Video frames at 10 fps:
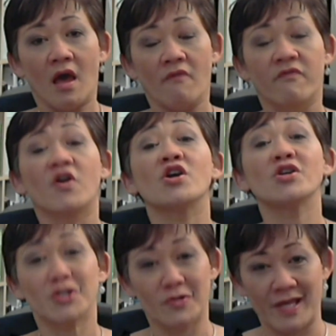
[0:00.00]

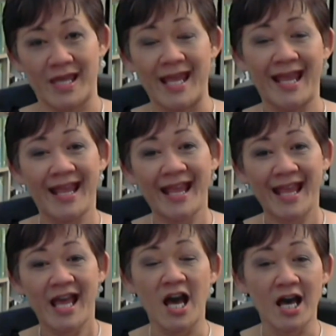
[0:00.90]
virtually
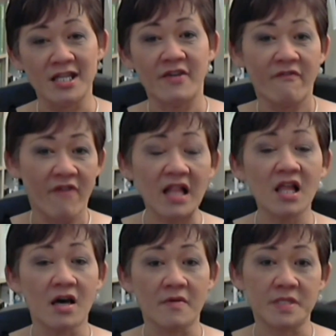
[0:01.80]

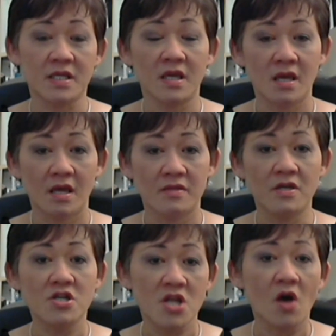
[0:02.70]
developed
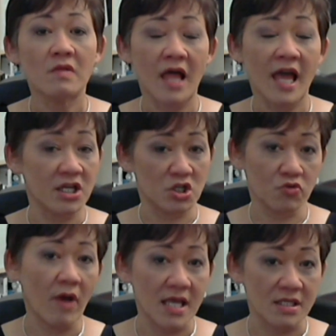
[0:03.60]
the know, like, and
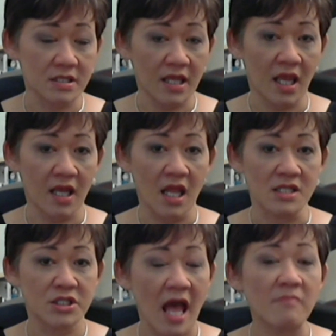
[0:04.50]
trust, and
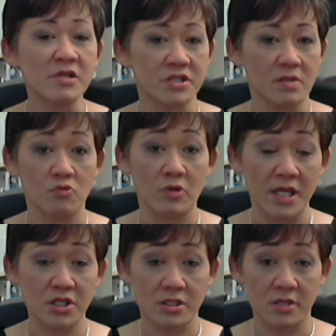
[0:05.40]
established some
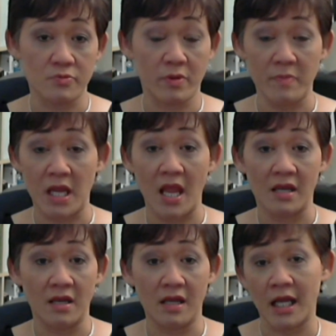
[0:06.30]
relationship with me.
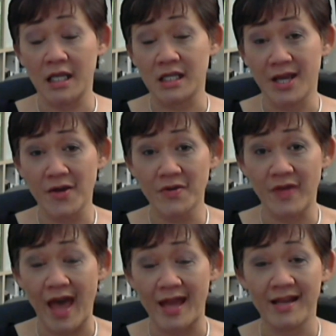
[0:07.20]
And I can tell you
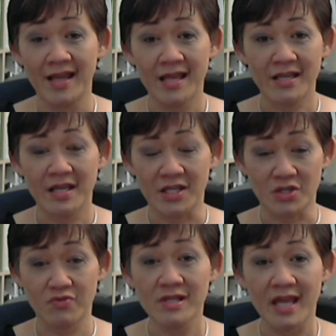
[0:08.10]
that
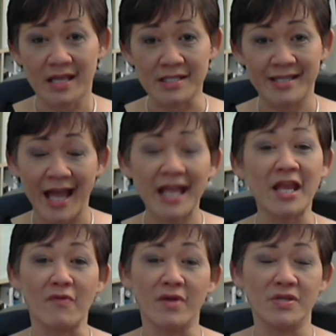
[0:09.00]
it's really
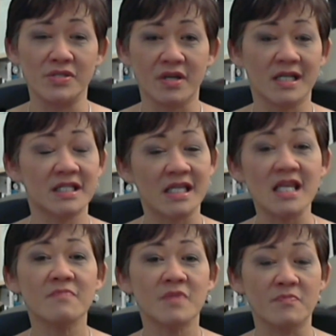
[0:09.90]
exciting when you start
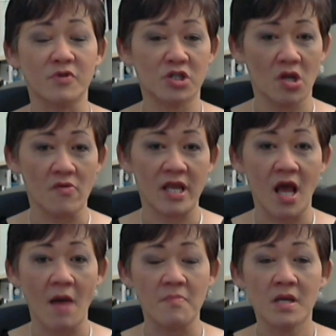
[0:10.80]
seeing people showing
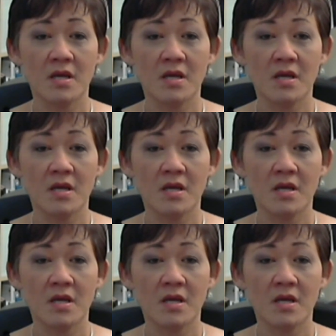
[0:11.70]
up